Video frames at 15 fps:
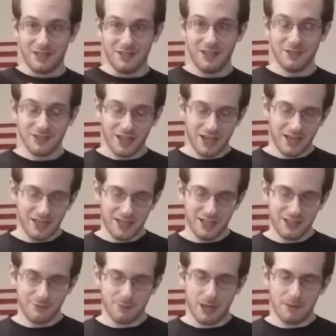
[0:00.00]
This gun
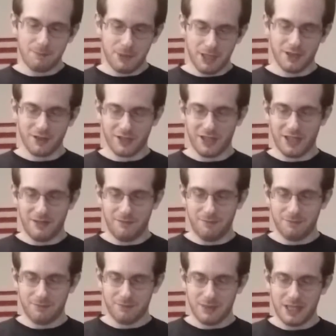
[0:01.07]
is my beater gun,
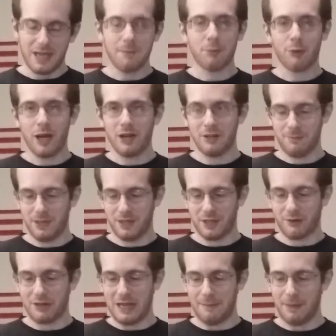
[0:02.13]
and I'm proud to beat the
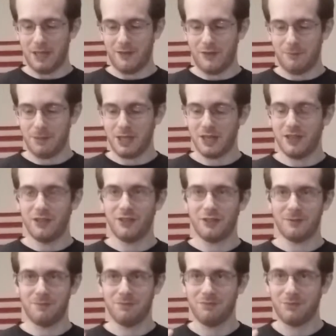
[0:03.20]
crap out of it
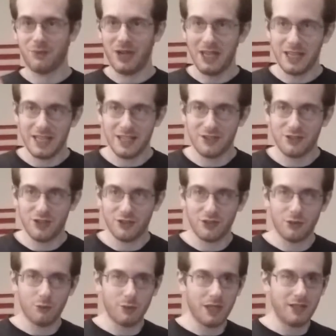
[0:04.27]
because, frankly, it's just
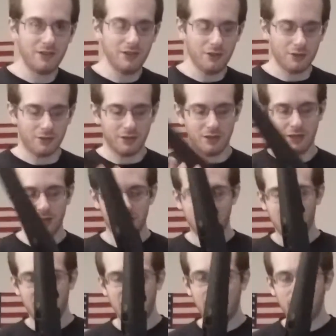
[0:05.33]
a 22.
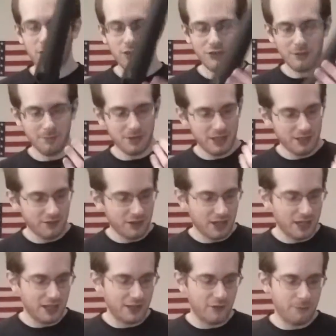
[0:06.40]
Now, just some things that
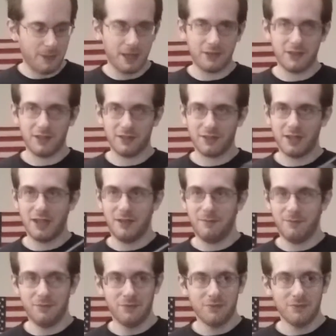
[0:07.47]
I love about this gun.